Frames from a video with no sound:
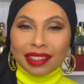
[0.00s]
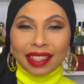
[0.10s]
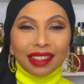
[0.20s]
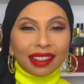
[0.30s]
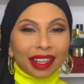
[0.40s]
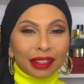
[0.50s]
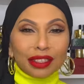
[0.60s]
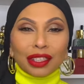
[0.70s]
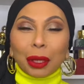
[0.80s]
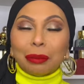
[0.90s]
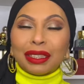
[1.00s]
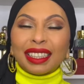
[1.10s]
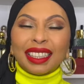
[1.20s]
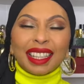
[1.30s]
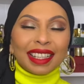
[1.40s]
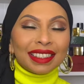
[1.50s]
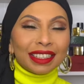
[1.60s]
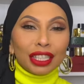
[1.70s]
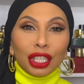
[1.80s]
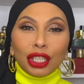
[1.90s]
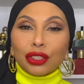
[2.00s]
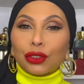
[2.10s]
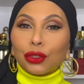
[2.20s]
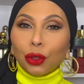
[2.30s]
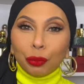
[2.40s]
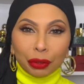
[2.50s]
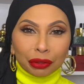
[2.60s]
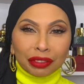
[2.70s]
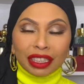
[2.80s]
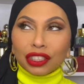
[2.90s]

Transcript: their leathers are blended so beautifully.